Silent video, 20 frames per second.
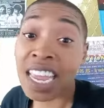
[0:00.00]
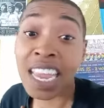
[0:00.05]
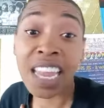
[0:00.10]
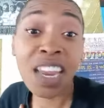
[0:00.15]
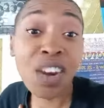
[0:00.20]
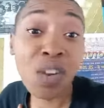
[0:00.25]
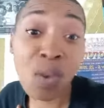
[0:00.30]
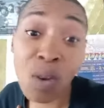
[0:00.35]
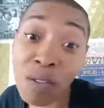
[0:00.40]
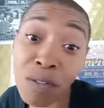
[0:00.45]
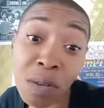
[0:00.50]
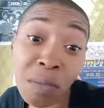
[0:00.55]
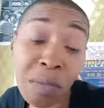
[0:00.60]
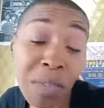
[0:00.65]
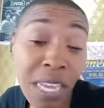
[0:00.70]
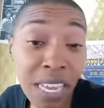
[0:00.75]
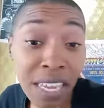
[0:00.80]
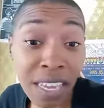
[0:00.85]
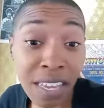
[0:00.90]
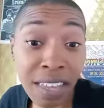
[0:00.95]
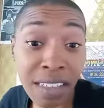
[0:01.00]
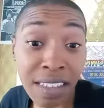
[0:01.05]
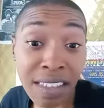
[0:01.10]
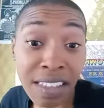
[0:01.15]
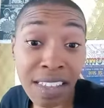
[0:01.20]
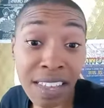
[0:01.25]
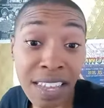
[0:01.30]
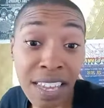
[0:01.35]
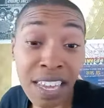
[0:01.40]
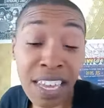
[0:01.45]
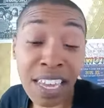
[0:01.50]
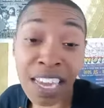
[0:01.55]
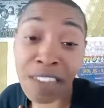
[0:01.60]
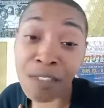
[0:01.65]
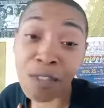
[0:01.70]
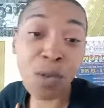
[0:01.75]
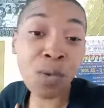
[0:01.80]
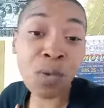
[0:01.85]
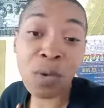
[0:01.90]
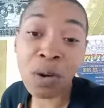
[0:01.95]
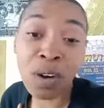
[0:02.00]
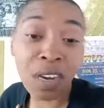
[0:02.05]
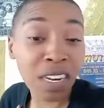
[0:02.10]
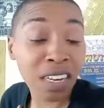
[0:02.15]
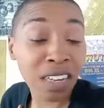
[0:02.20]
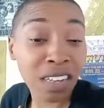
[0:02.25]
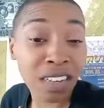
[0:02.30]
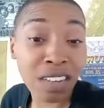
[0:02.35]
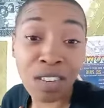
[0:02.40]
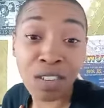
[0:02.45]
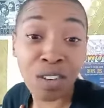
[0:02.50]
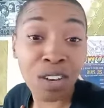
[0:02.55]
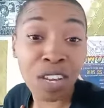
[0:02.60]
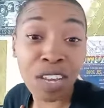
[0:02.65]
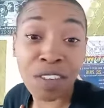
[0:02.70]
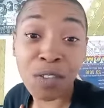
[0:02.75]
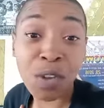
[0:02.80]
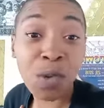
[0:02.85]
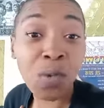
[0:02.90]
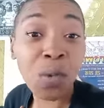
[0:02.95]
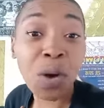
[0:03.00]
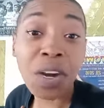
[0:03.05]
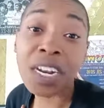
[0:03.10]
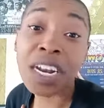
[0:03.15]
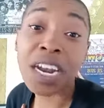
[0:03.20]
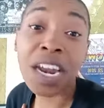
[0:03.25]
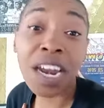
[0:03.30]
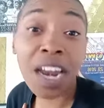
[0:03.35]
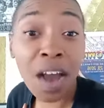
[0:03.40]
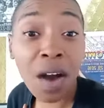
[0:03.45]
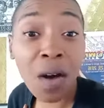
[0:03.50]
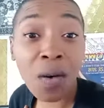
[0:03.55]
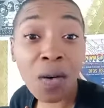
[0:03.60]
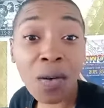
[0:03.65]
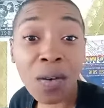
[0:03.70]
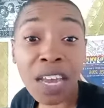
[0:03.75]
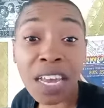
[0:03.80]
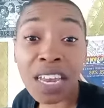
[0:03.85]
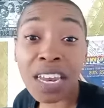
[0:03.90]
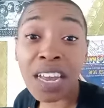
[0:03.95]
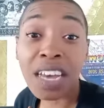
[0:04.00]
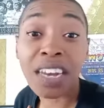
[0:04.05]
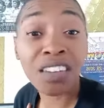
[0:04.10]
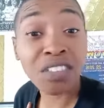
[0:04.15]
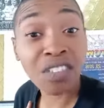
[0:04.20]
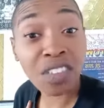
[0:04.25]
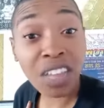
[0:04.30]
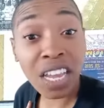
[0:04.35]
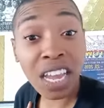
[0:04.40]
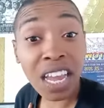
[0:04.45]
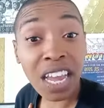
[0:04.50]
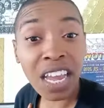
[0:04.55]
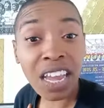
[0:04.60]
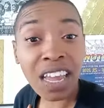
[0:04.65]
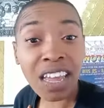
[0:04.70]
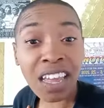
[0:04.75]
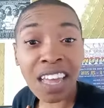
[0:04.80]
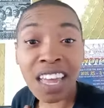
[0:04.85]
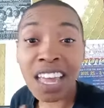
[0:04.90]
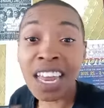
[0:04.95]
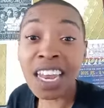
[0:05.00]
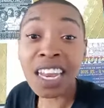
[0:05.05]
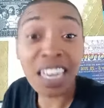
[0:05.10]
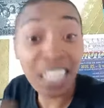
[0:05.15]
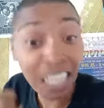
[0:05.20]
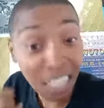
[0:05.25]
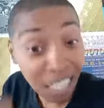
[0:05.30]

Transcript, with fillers: He do it for me if you wanted to, if you wanted to know and understand,